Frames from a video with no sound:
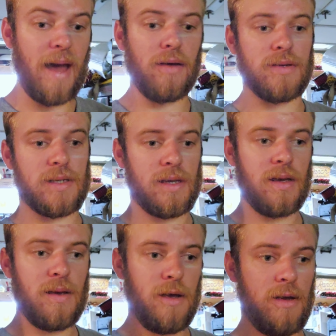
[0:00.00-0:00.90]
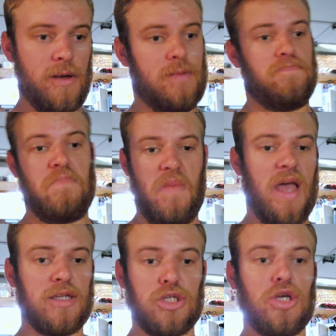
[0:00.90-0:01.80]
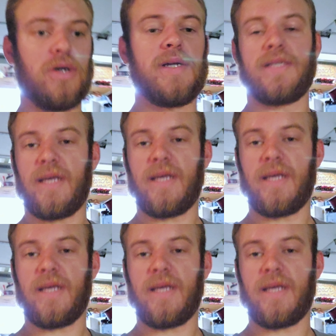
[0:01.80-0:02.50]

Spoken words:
else as good as it can